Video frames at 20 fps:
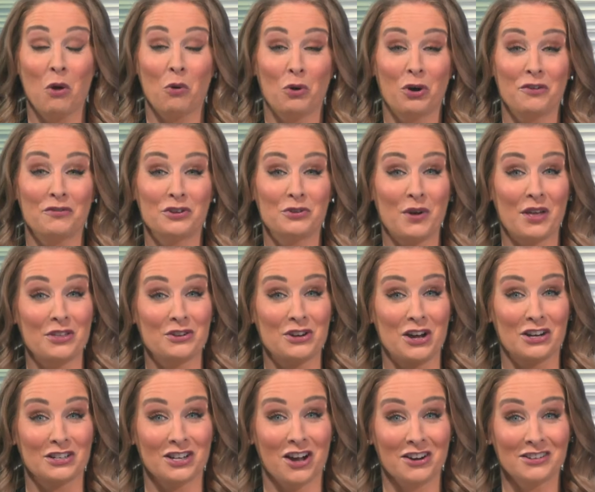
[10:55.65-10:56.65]
Or if you'd rather
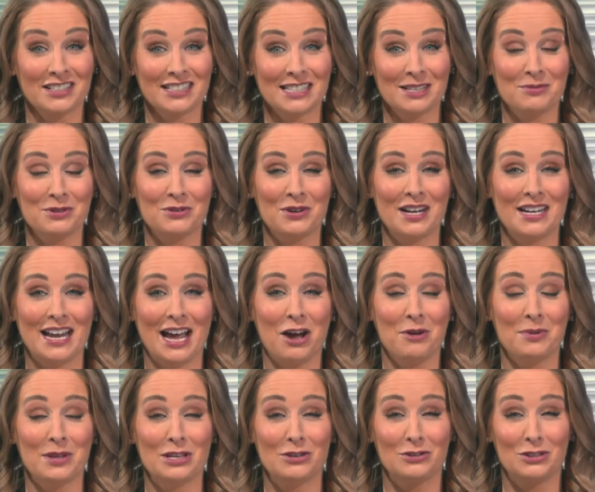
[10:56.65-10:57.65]
not talk to someone right
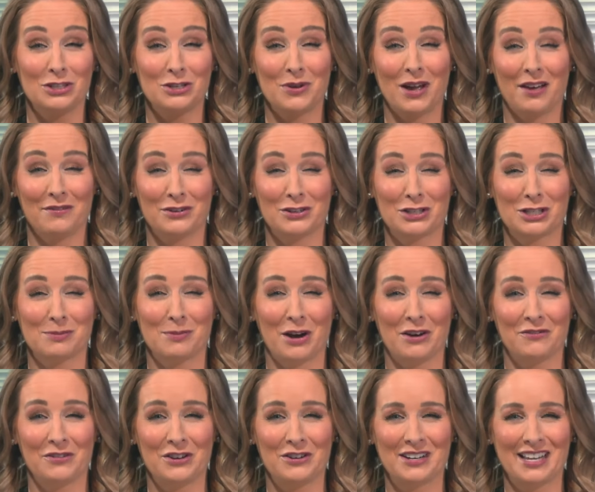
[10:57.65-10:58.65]
now, but you do have your
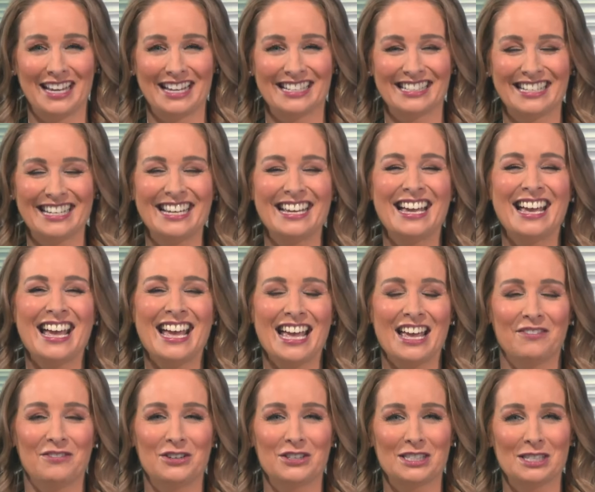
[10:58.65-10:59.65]
smartphone handy,
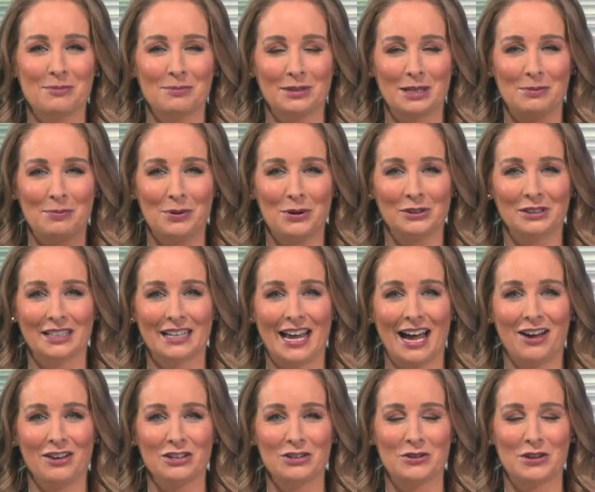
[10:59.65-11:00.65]
if you simply pull it
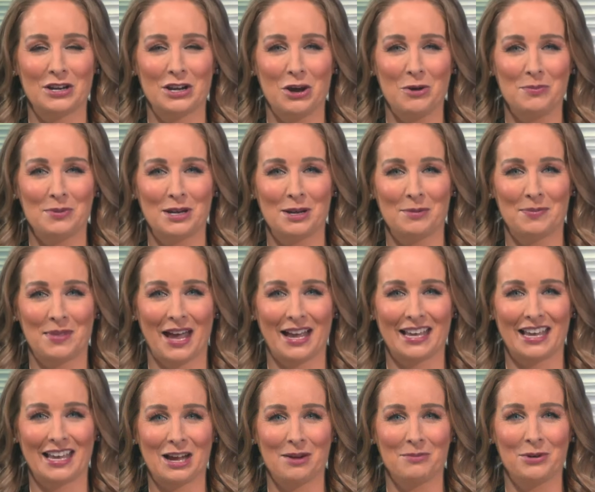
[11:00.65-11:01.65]
out, you can open open up
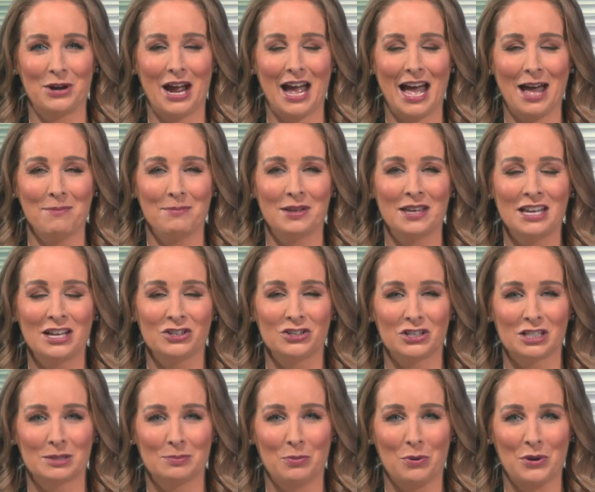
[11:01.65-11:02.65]
camera app,
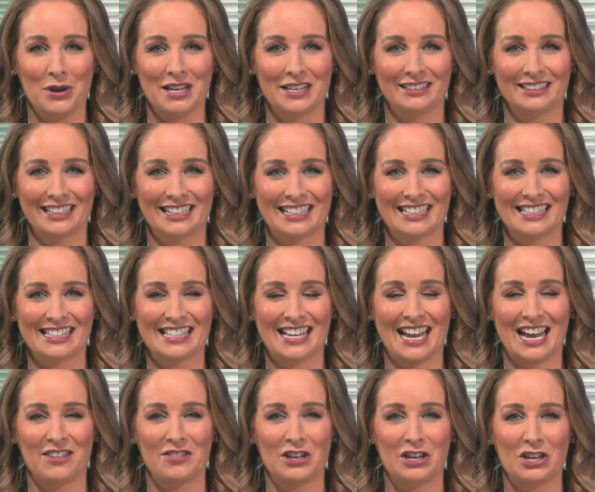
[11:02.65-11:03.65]
just point, click, and
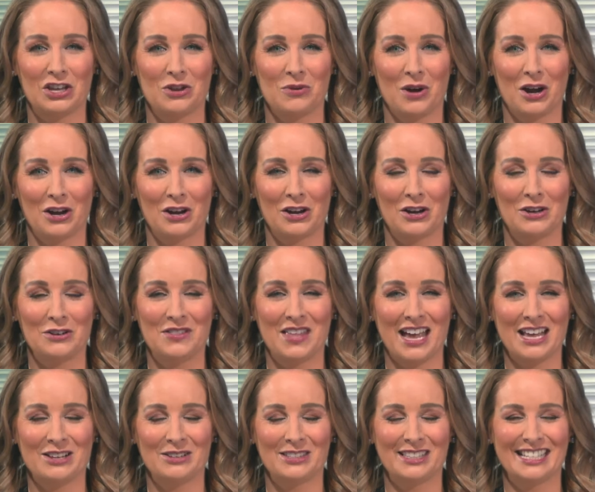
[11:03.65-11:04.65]
scan the QR code
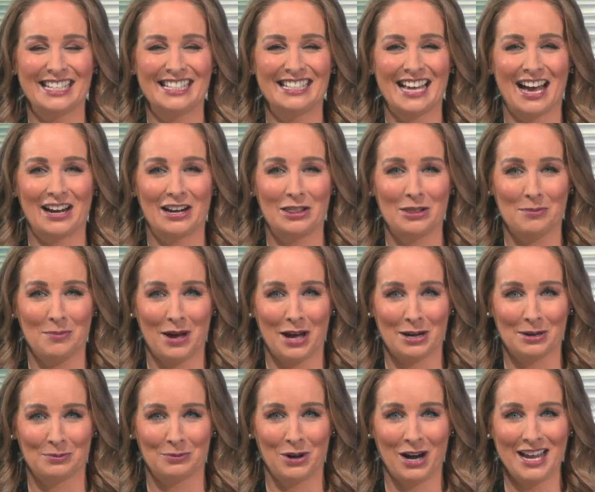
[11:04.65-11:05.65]
that you see down in the
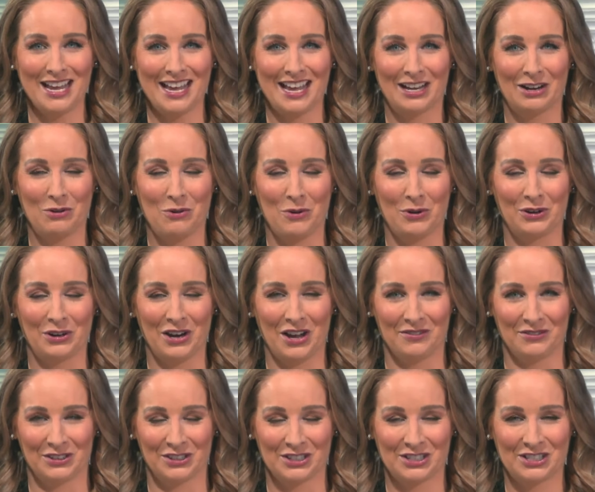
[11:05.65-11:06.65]
bottom right-hand corner
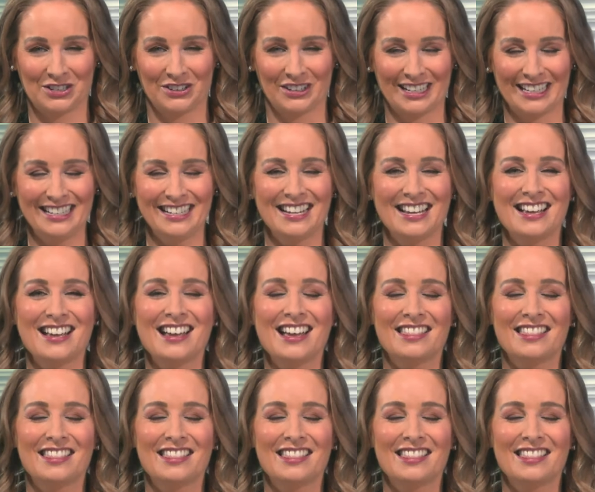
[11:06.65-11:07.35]
of your screen.